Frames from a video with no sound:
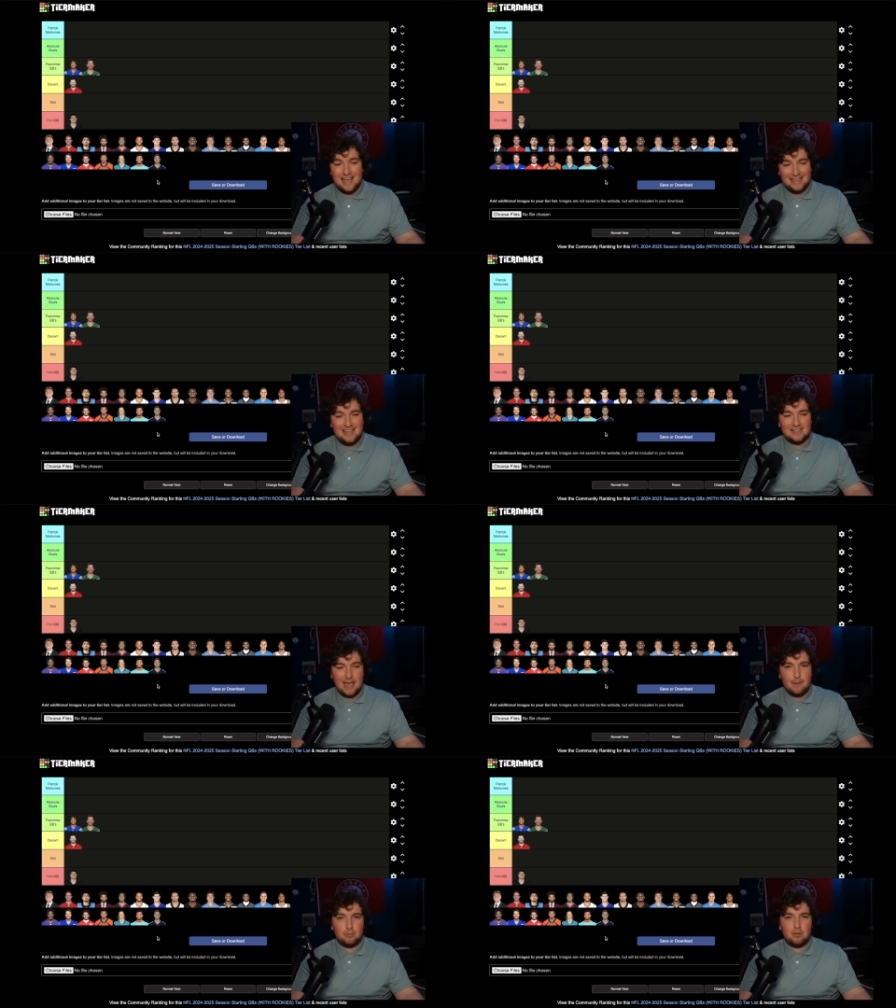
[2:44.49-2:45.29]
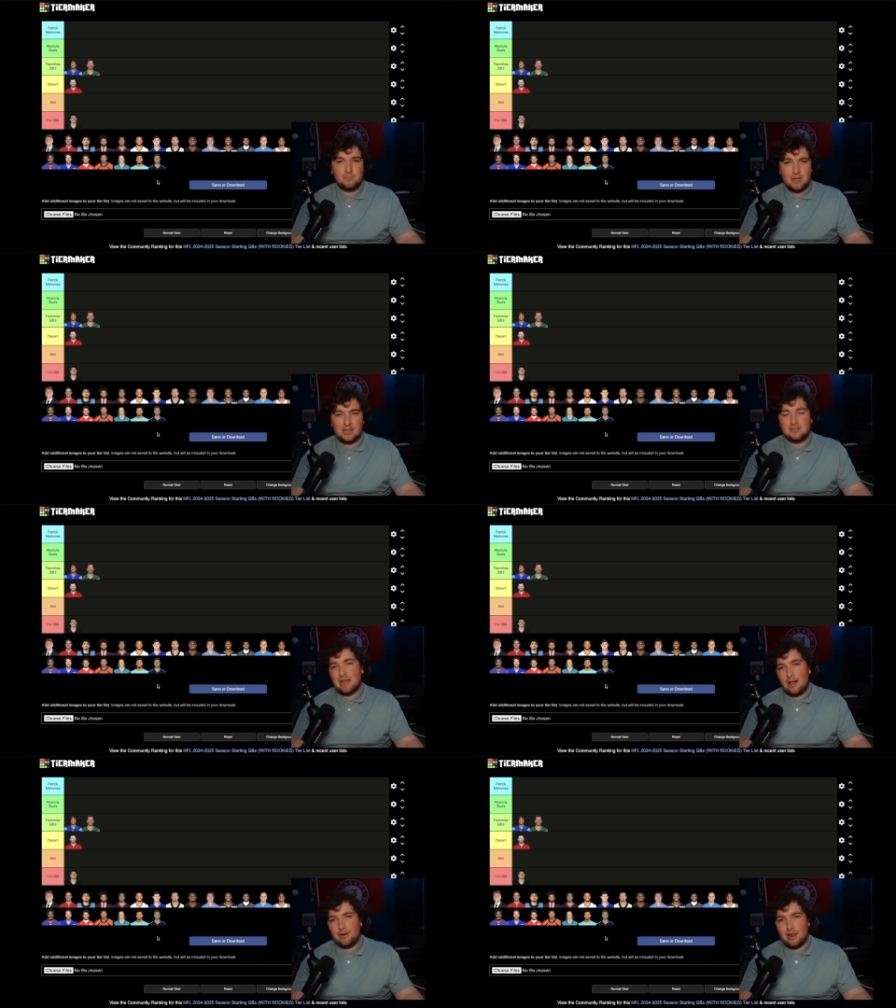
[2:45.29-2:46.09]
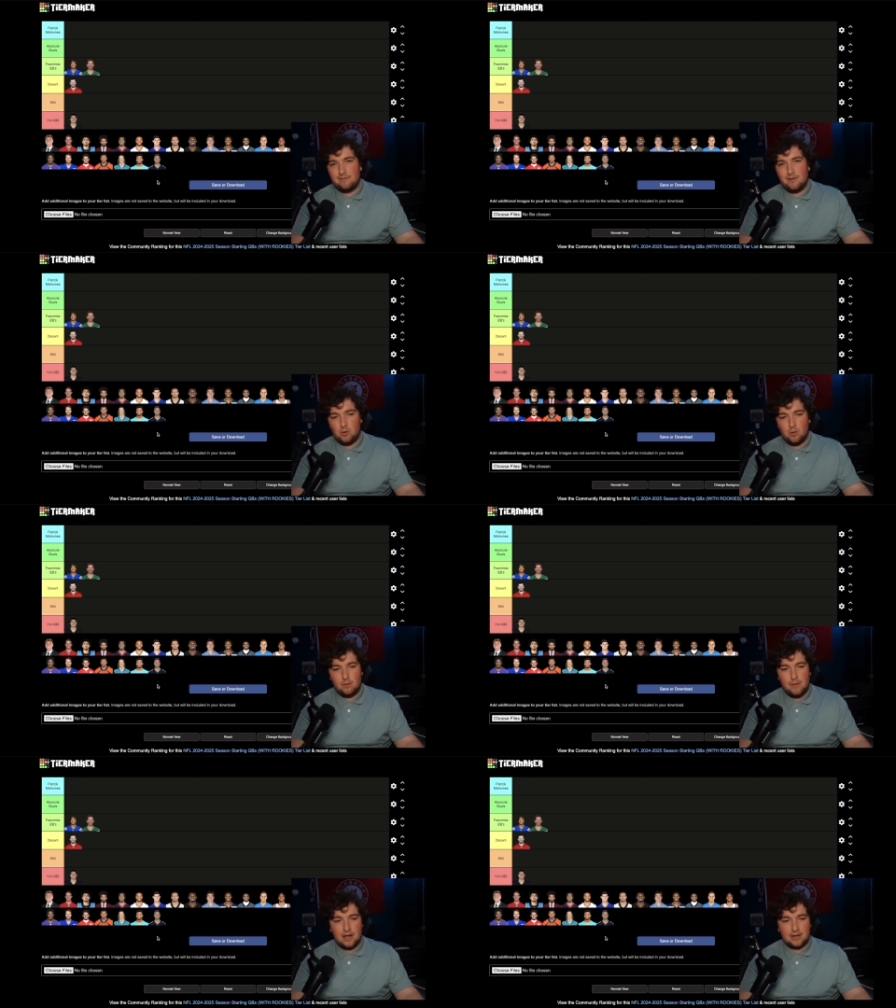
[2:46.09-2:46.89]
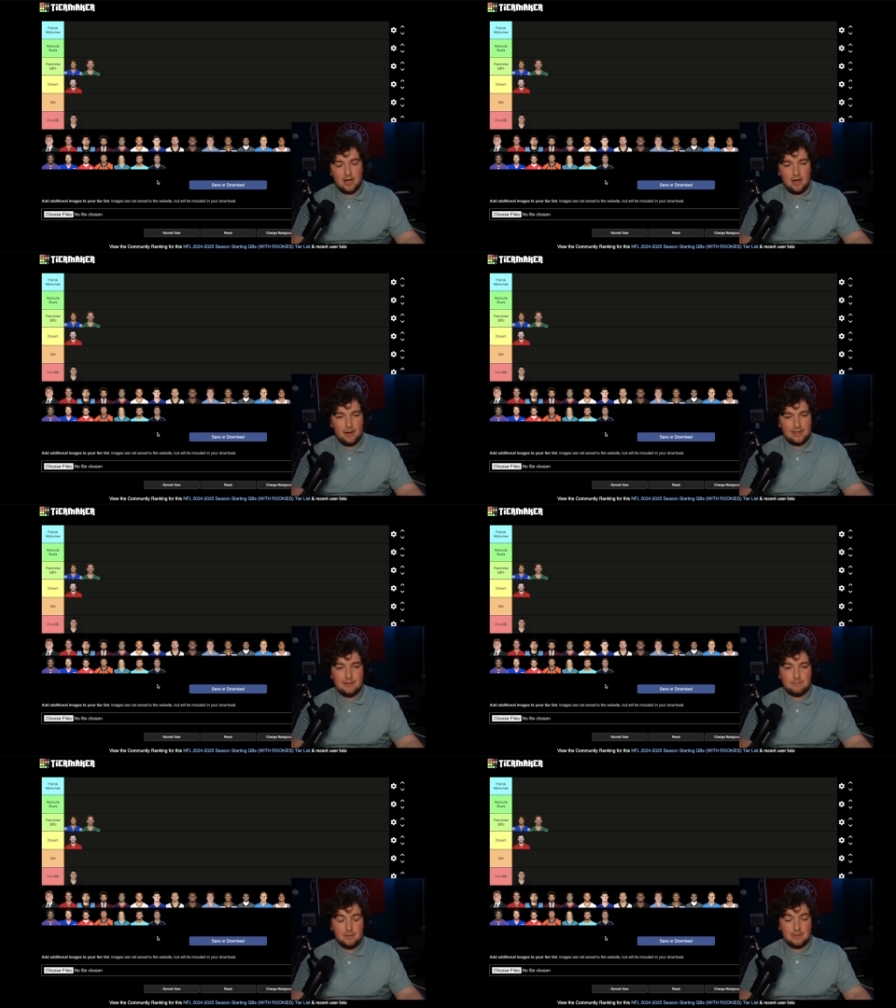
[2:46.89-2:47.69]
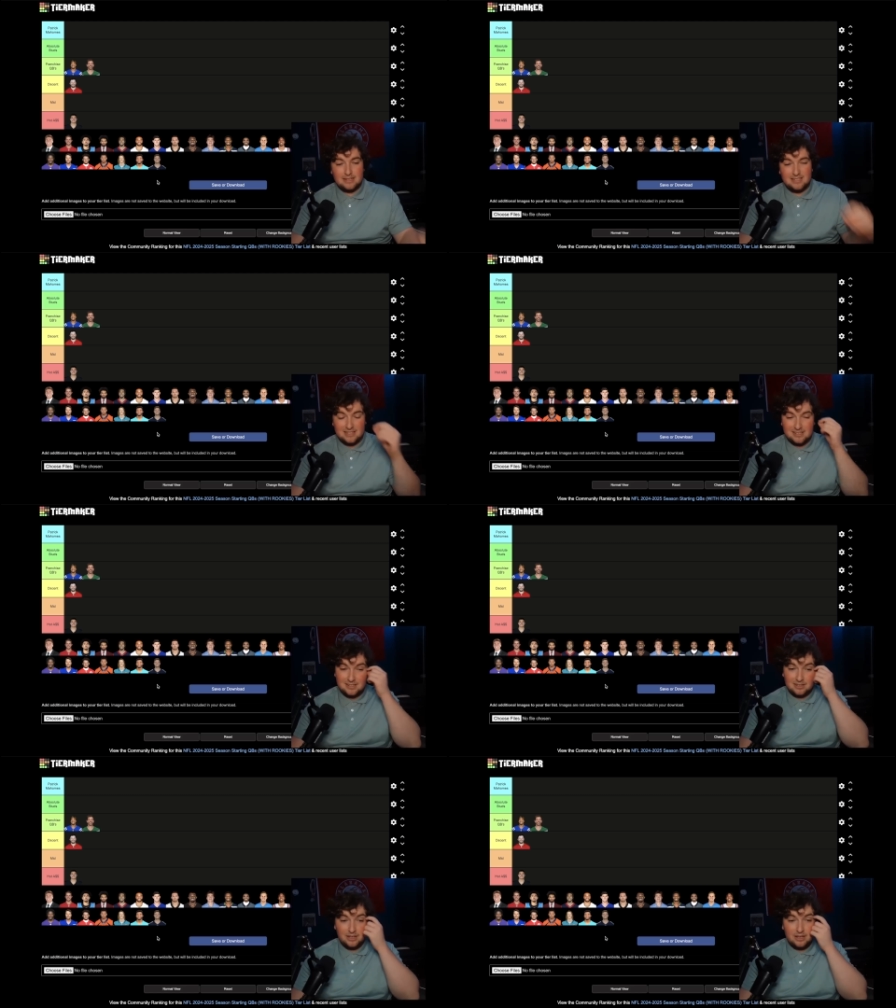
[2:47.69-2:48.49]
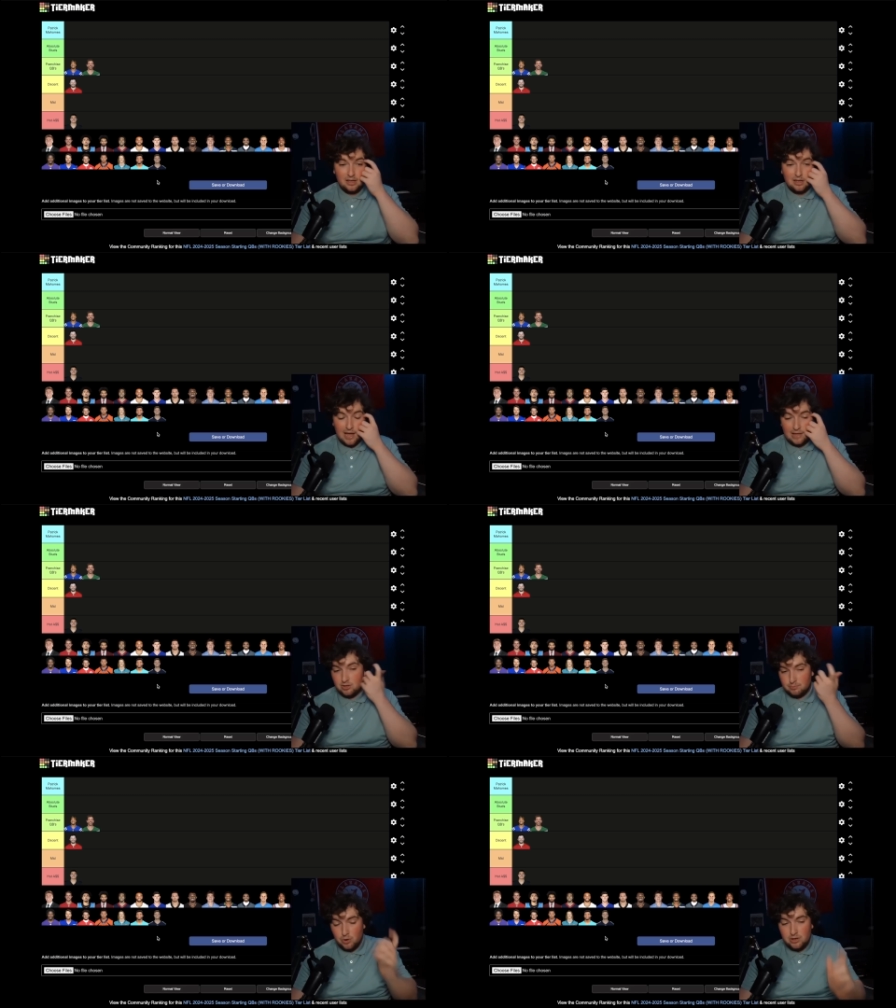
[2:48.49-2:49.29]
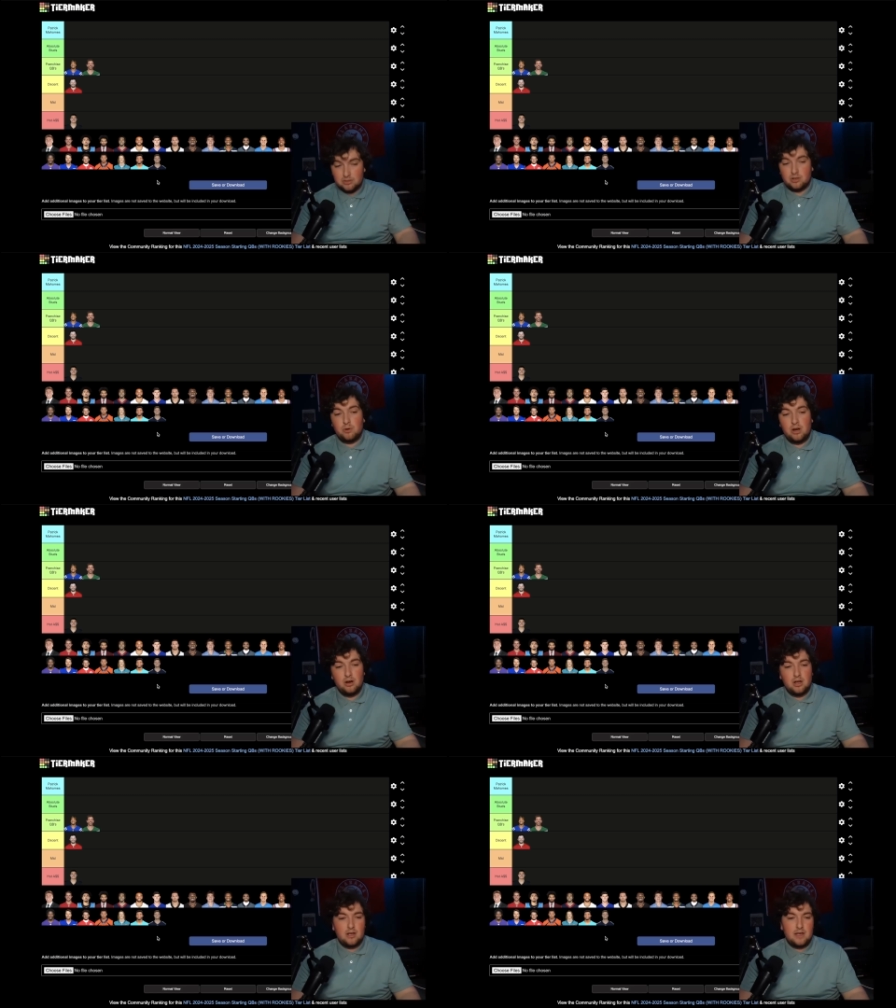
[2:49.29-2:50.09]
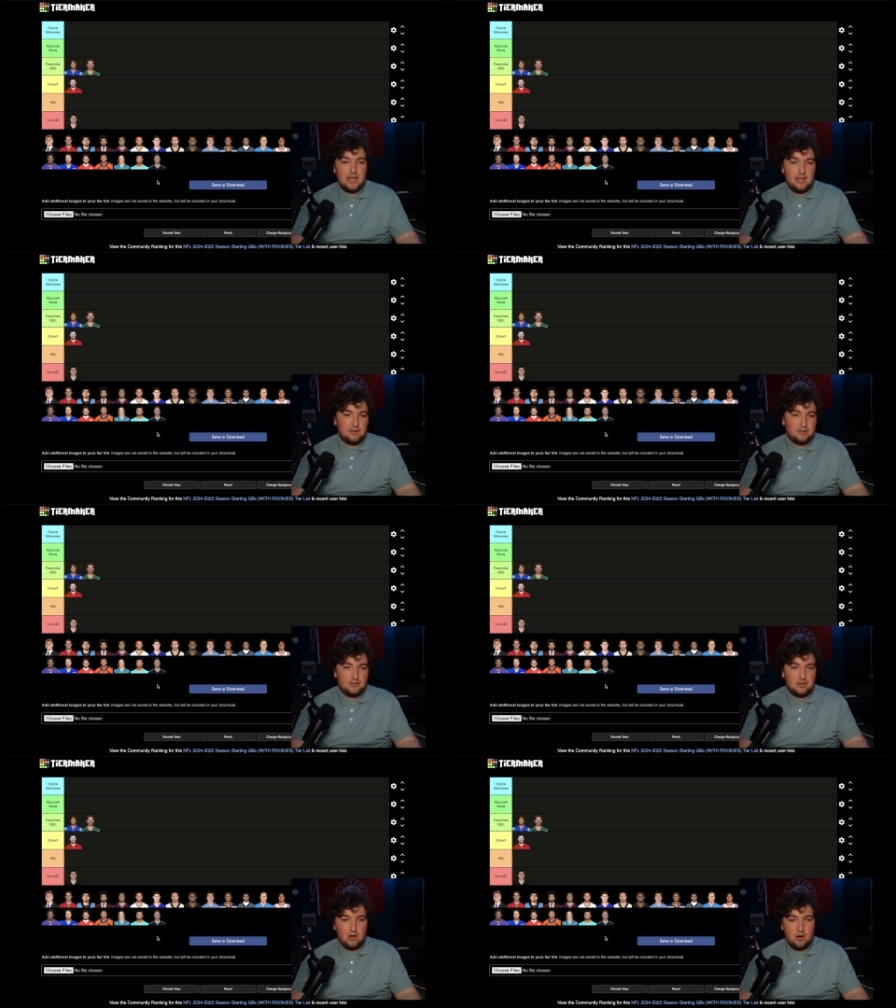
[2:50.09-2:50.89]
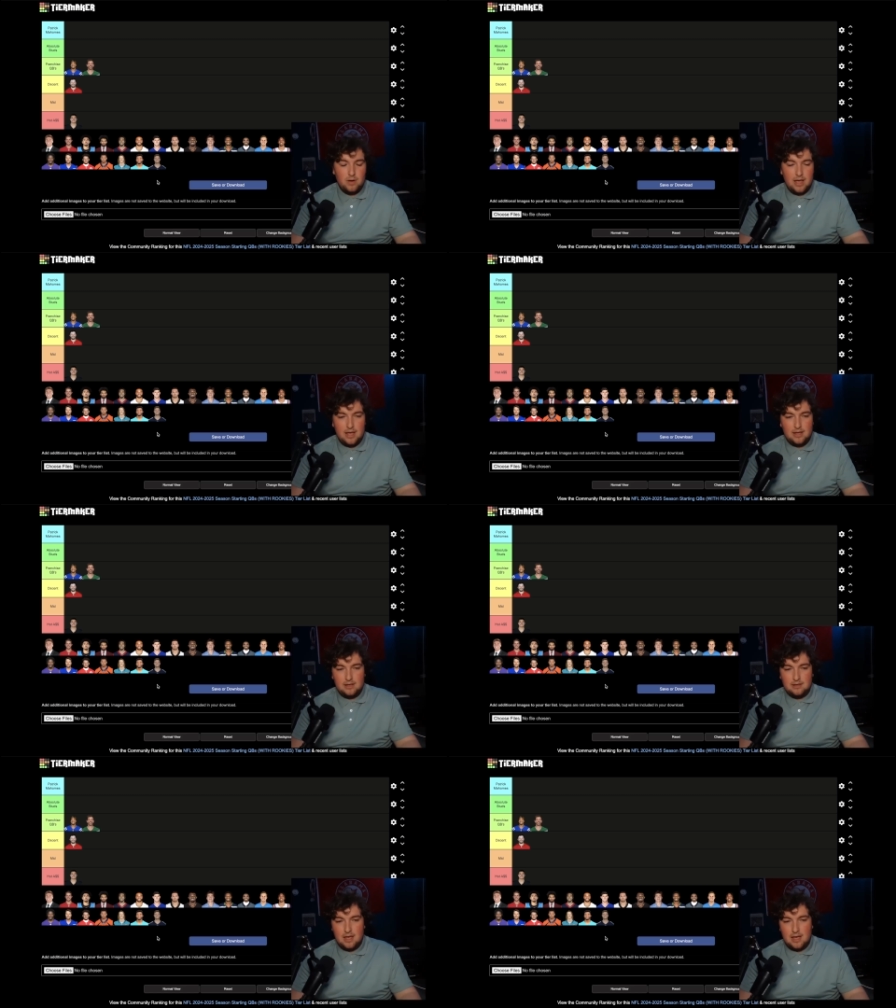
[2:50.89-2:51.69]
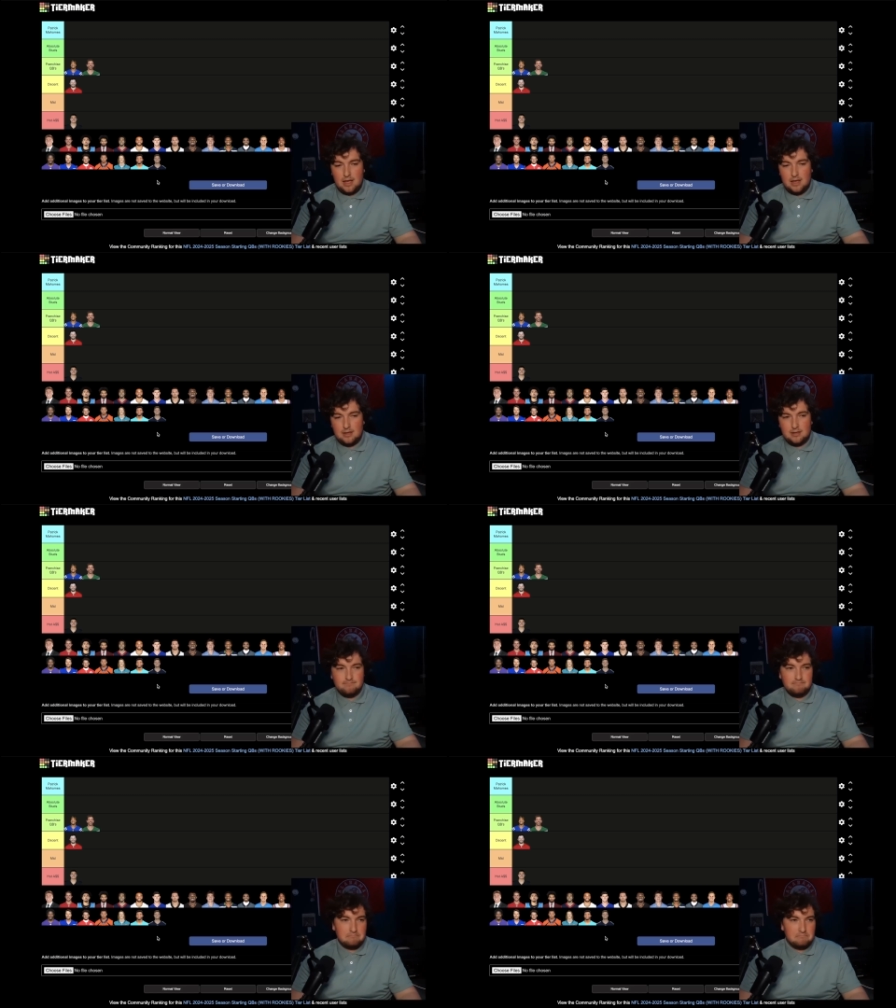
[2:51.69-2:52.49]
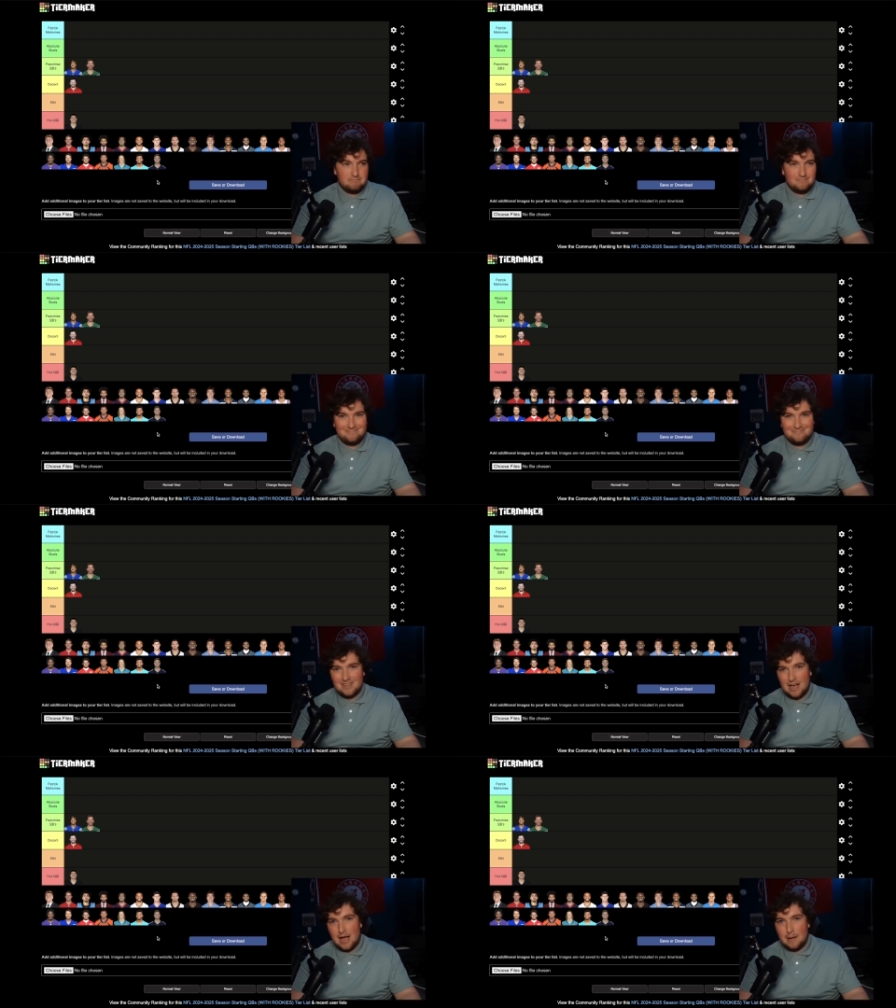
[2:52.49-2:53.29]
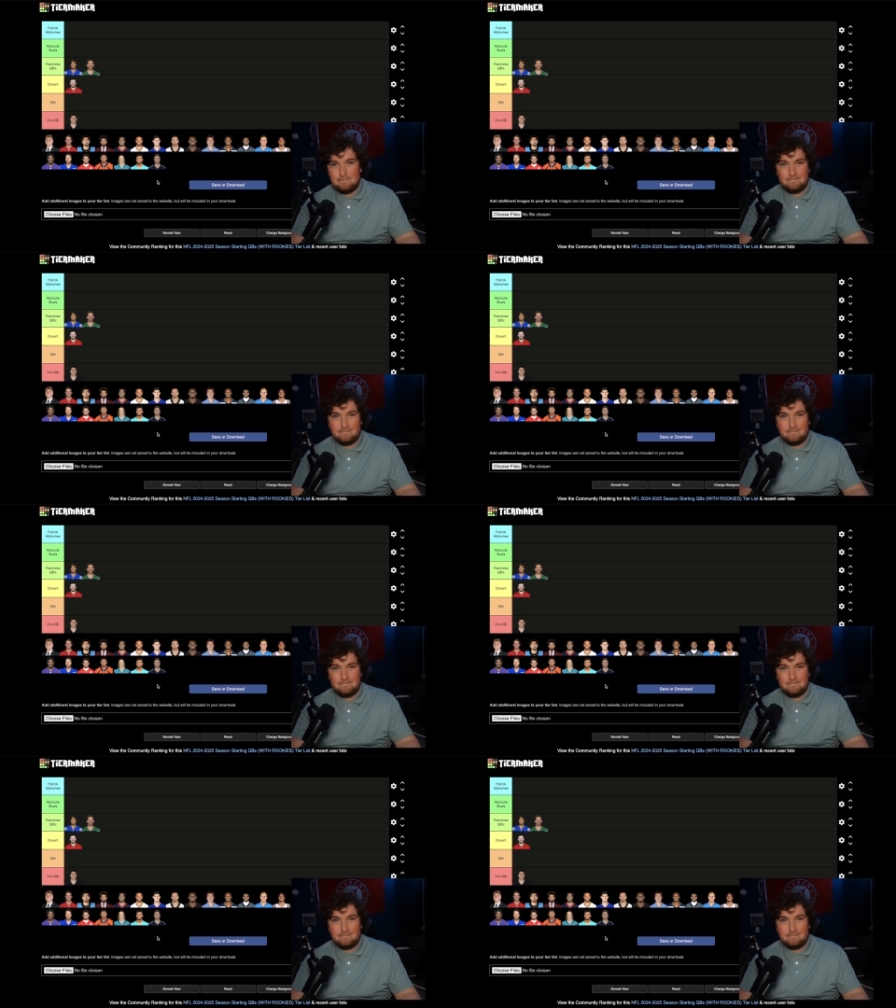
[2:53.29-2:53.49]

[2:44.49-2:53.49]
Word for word: He is capable of being a solid NFL quarterback. I think maybe that's his ceiling at this point in his career is, you know, a top